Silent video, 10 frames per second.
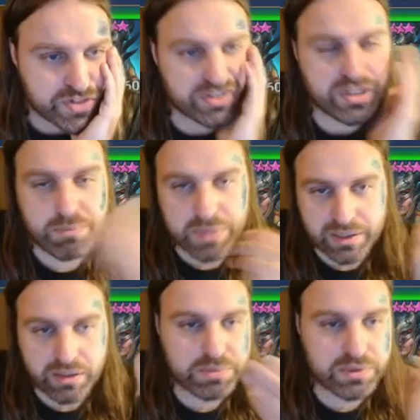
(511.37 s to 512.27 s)
top back
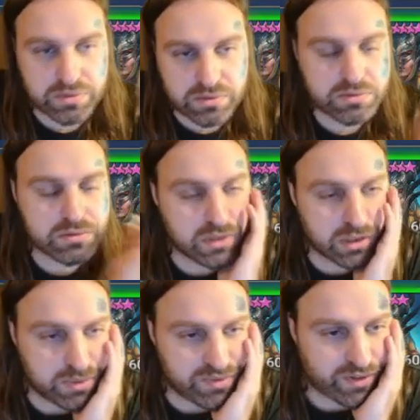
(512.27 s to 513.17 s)
up and it'll
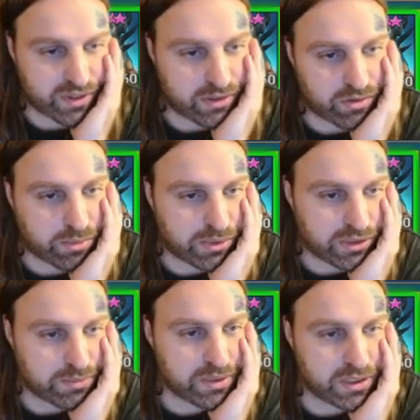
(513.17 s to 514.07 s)
be fine normally,
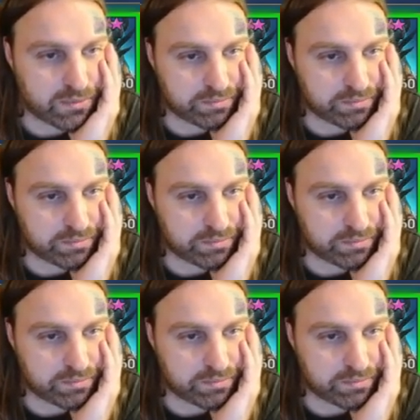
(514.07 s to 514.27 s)
but